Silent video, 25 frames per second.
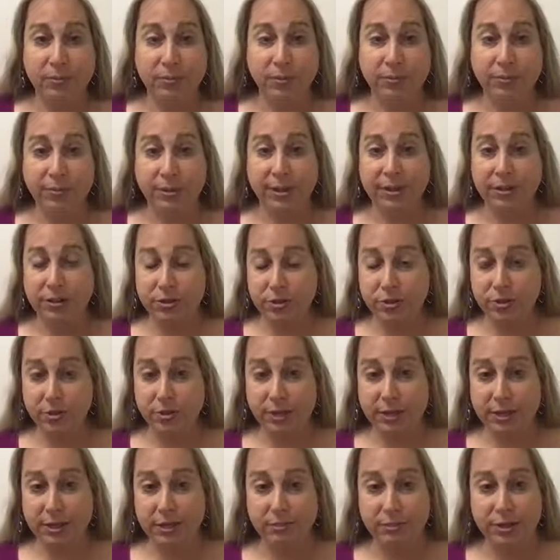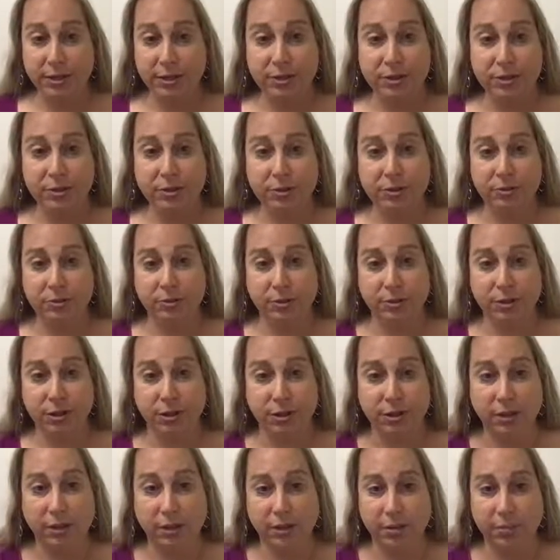from these two exponentials with a
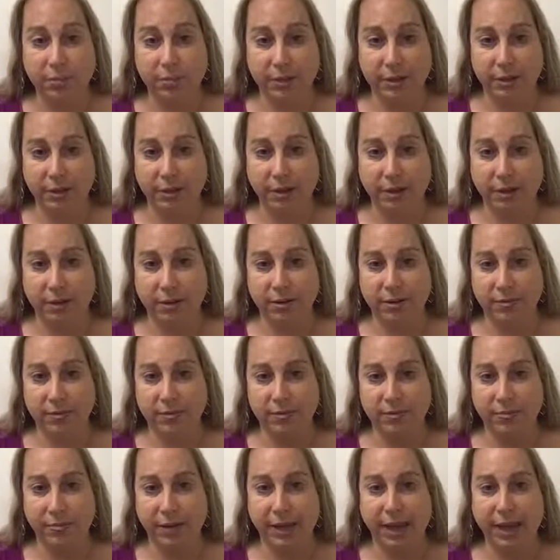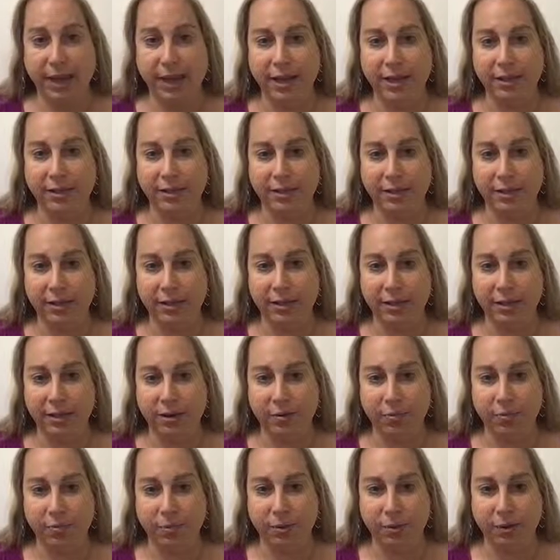little bit of math in
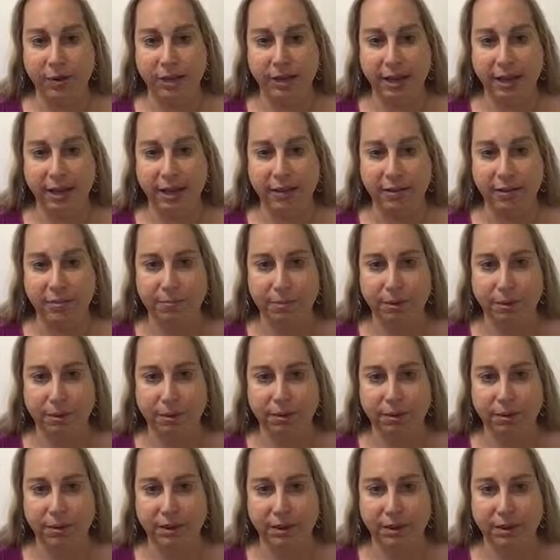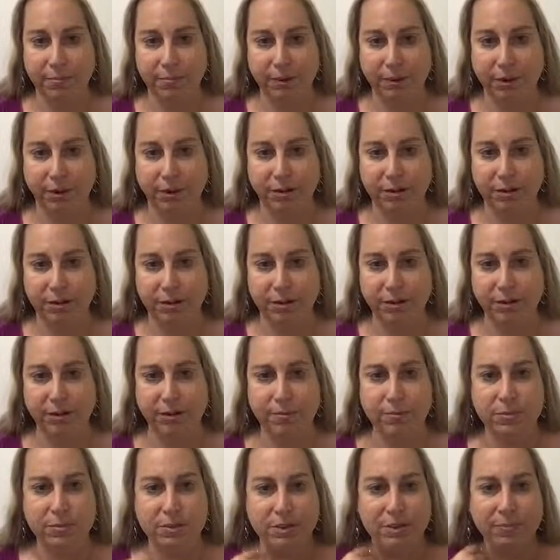here pulling out part of the part of the
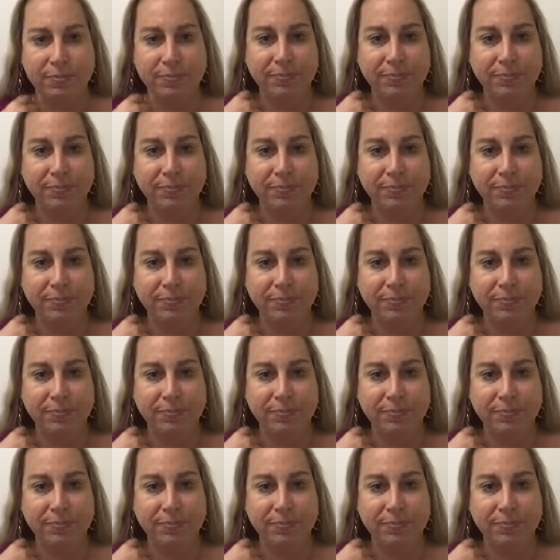terms.